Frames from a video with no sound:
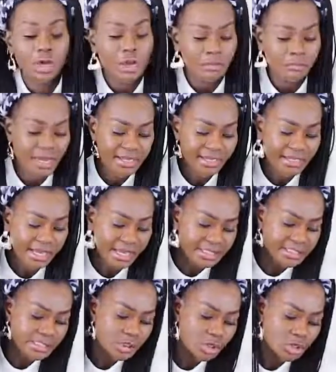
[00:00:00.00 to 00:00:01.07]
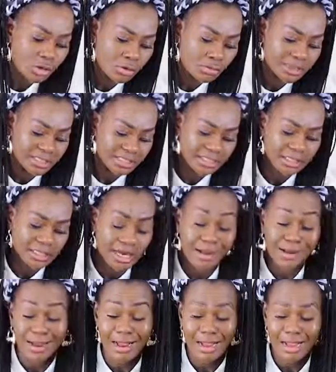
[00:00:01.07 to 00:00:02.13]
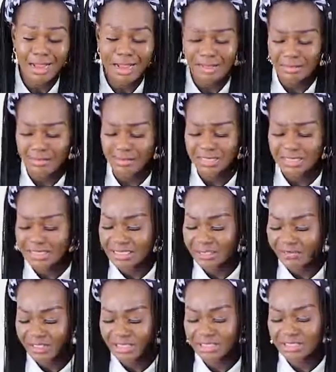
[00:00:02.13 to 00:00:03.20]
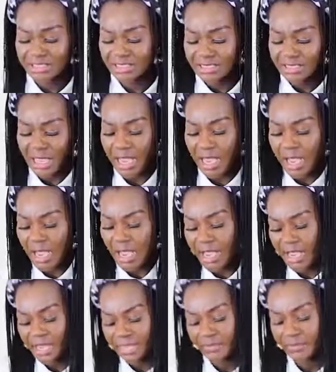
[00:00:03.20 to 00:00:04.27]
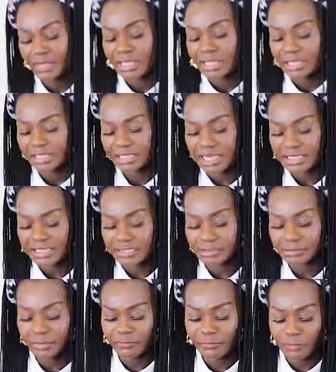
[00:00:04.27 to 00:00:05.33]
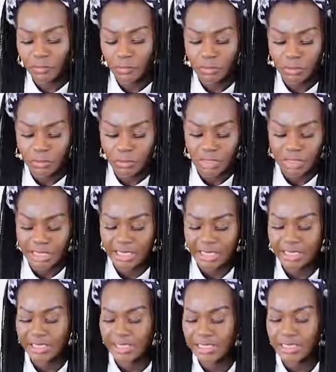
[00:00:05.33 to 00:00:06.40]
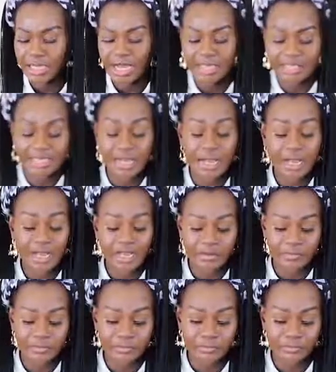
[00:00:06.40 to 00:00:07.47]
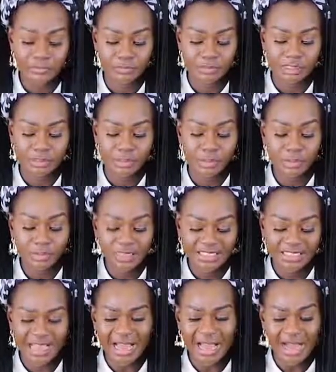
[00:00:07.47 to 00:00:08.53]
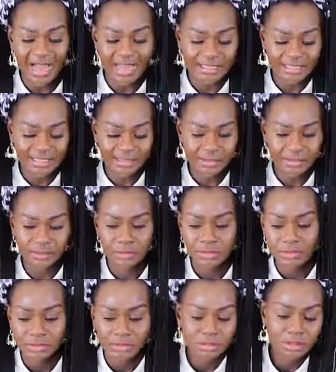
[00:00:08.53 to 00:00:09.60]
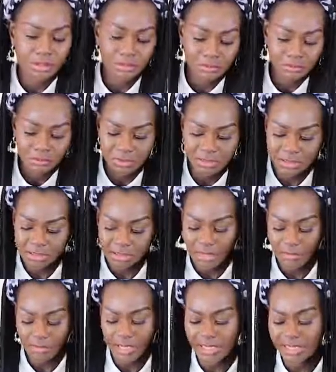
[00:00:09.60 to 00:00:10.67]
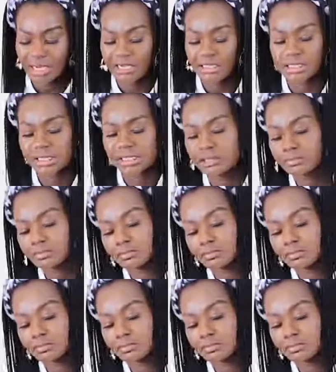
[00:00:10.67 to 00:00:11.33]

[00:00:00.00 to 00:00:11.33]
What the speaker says: My cakes normally are 7 inches high, and that is before any other toppers are added. So these are quite handy.